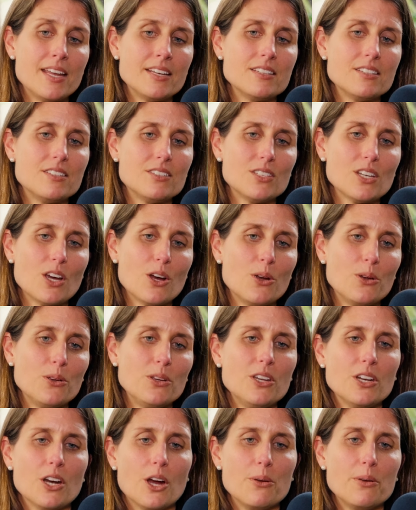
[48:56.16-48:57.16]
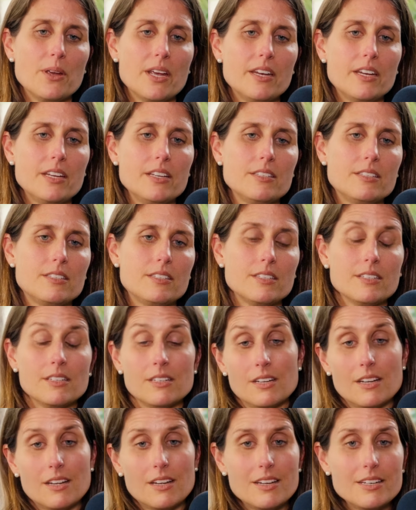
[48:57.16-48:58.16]
so, it is
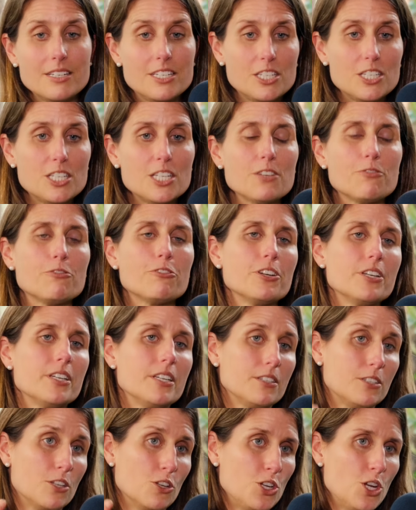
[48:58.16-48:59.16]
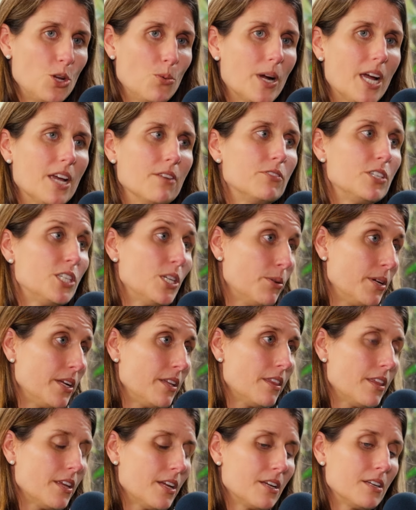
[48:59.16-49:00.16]
different. It's a new way of doing
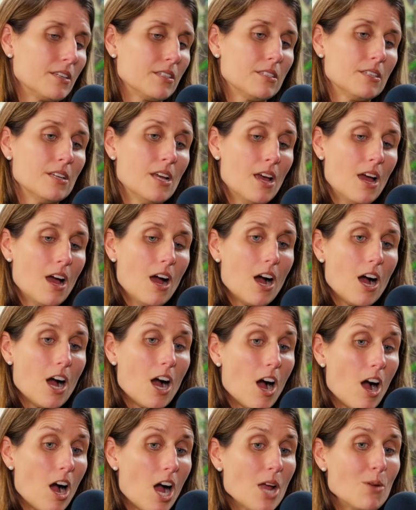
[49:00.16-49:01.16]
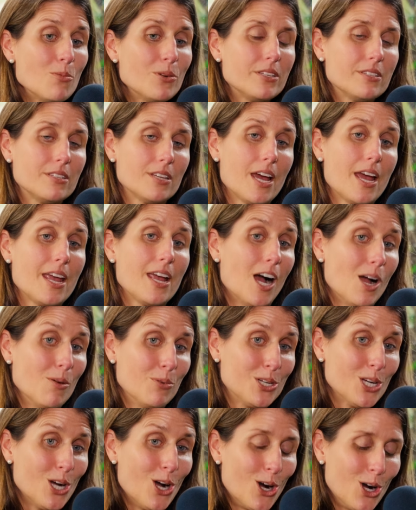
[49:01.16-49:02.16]
things. I would
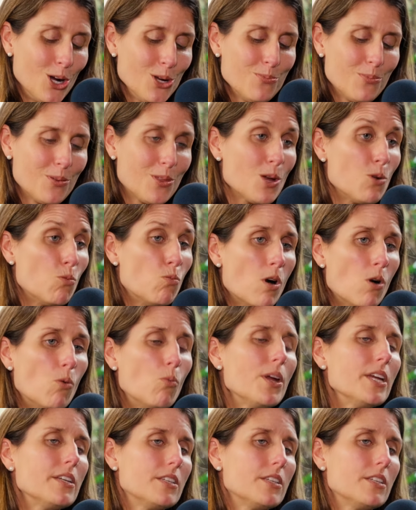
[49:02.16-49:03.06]
hope that what we're